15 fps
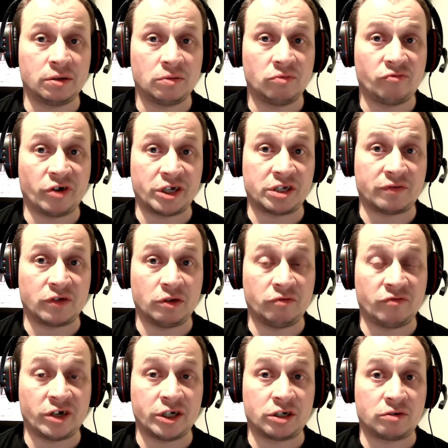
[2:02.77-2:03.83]
raised
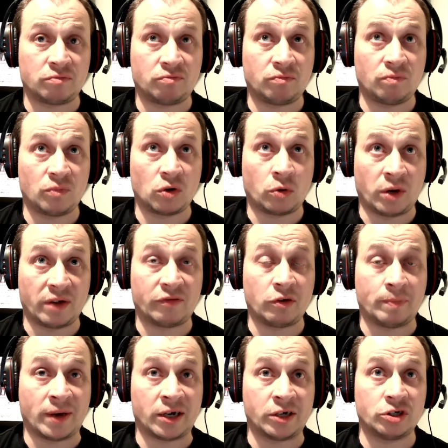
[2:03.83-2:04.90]
quite a few
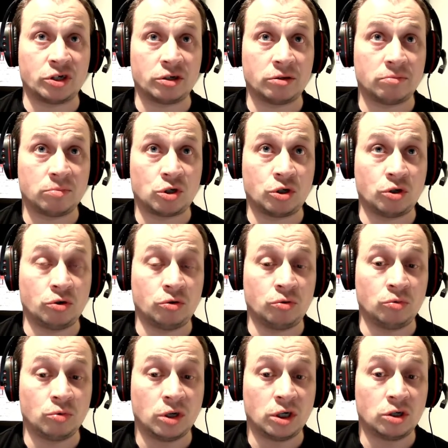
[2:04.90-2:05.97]
banners to
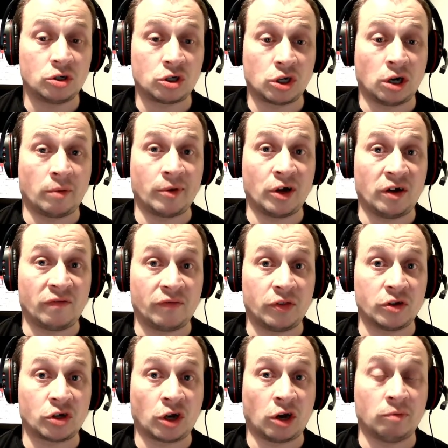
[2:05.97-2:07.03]
start me off, to
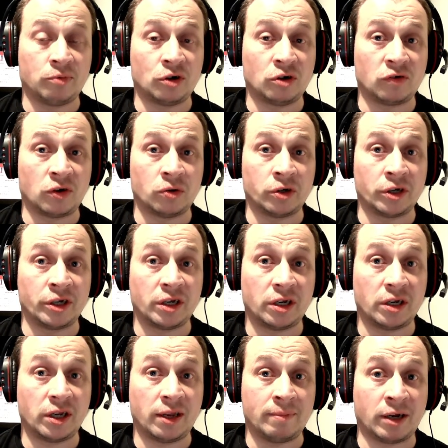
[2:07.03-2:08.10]
start the ball rolling
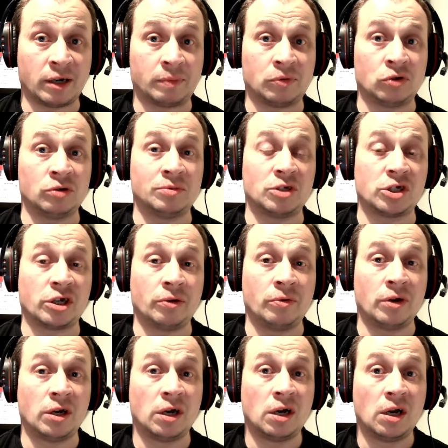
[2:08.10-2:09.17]
in my deployment zone.
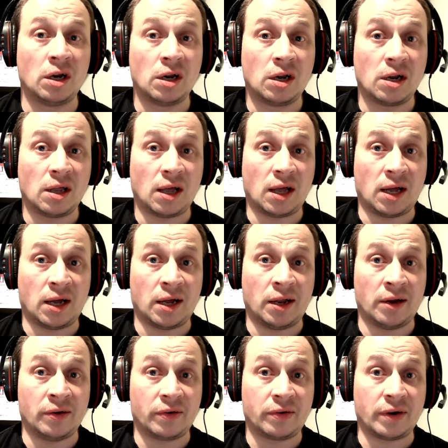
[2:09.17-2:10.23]

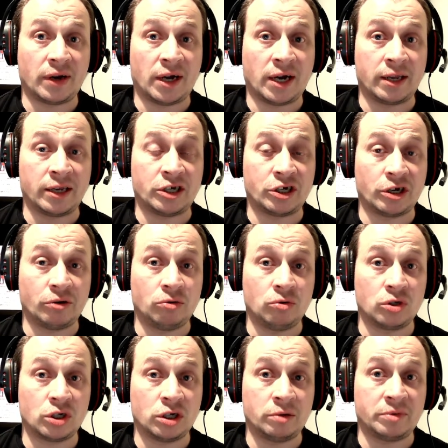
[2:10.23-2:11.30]
And I chose
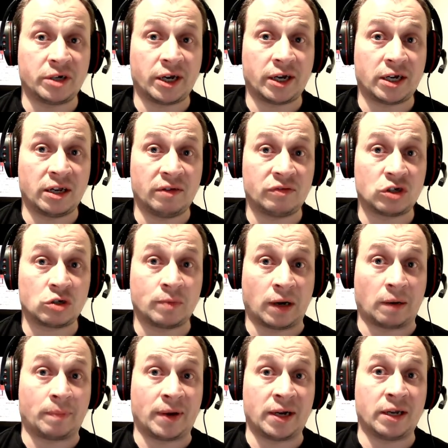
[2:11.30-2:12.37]
an objective smack
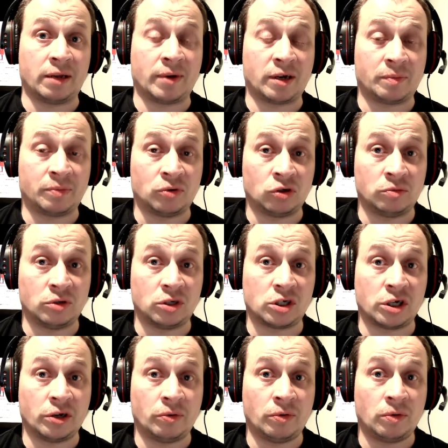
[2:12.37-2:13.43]
bang in my deployment
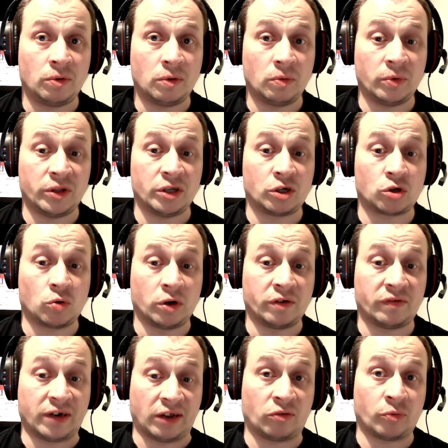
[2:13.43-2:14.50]
zone with a squad of
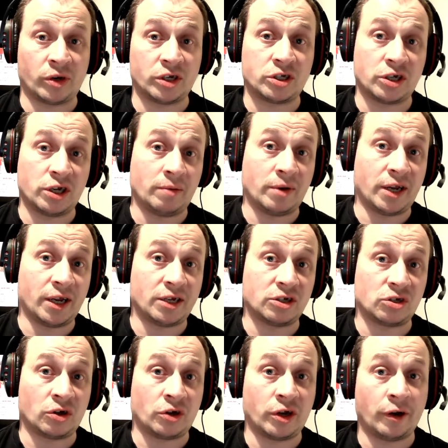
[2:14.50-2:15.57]
Deathwing Terminators
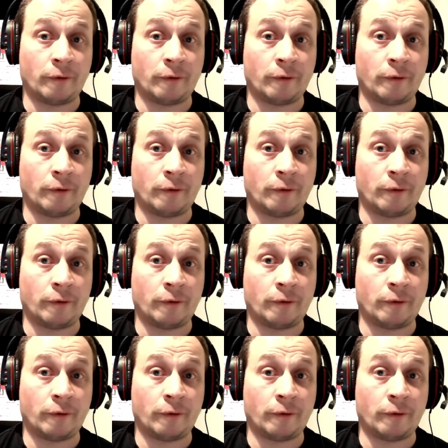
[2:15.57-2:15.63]
on it